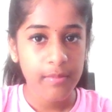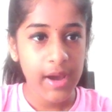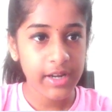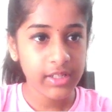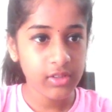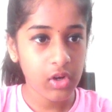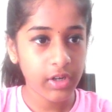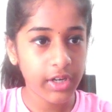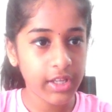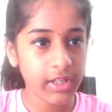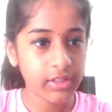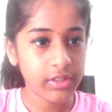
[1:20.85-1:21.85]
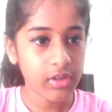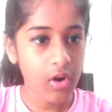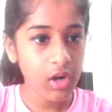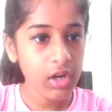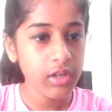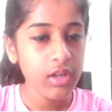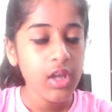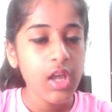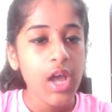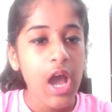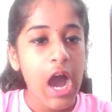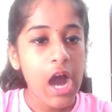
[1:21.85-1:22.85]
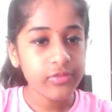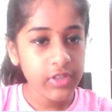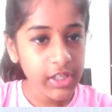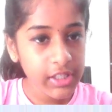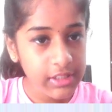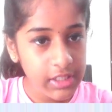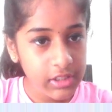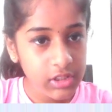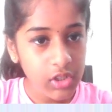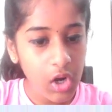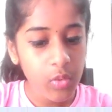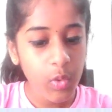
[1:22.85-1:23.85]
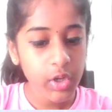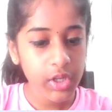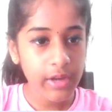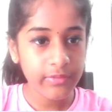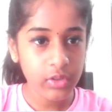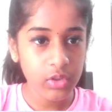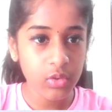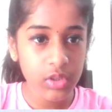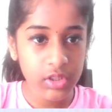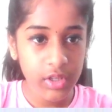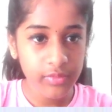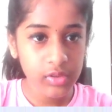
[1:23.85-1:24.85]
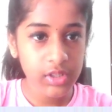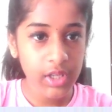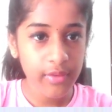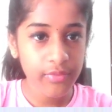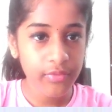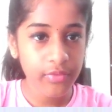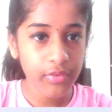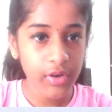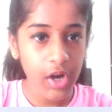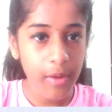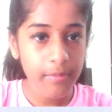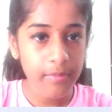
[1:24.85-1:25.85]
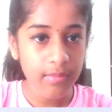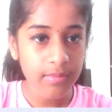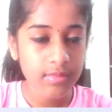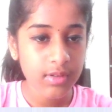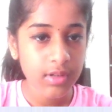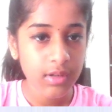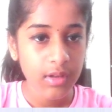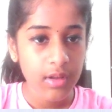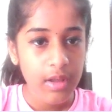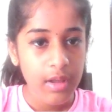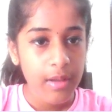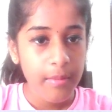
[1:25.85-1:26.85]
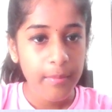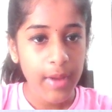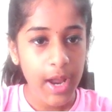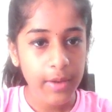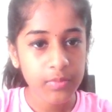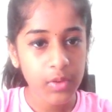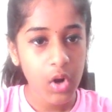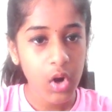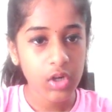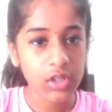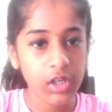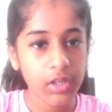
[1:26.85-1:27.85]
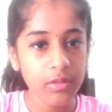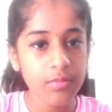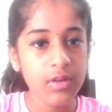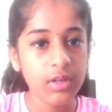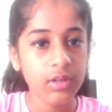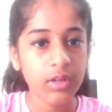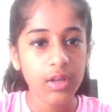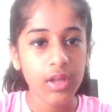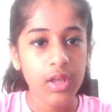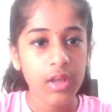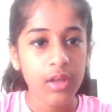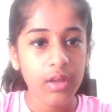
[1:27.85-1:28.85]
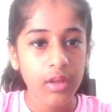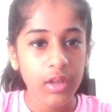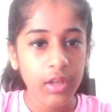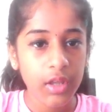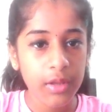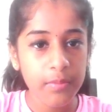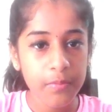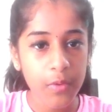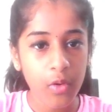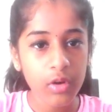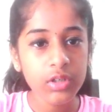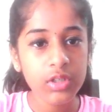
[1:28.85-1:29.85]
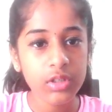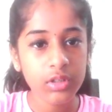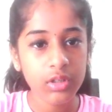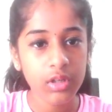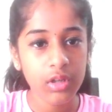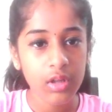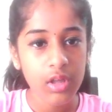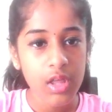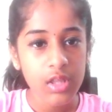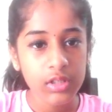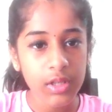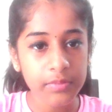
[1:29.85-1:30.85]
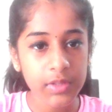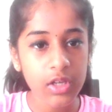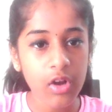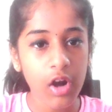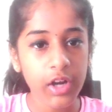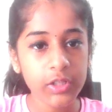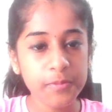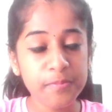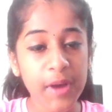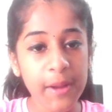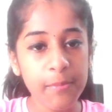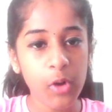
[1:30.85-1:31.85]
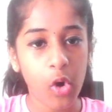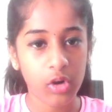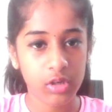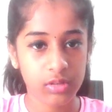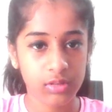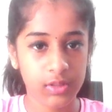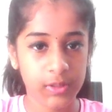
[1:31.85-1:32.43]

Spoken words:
Mine is already installed. After it's installed, what you have to do is you have to say from Matplotlib import something called as pyplot.